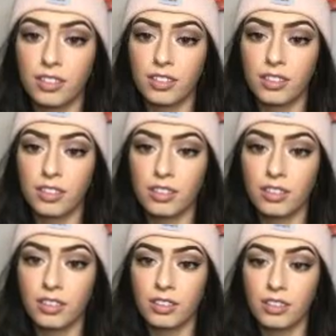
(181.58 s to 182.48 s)

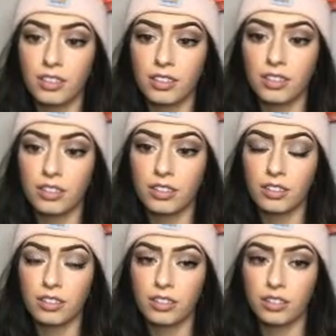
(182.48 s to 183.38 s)

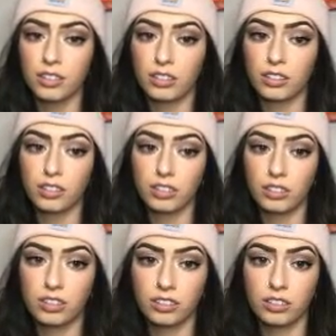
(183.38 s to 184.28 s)

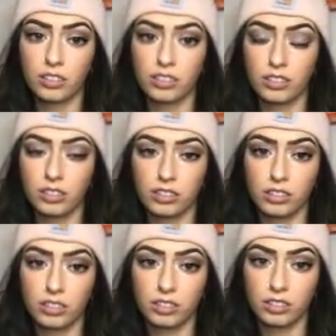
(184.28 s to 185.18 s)

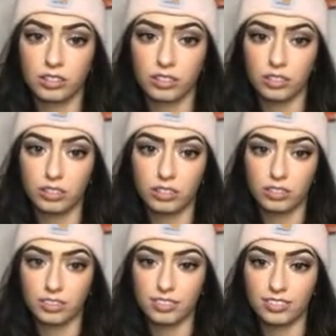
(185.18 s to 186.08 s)
No words are spoken by the person on screen.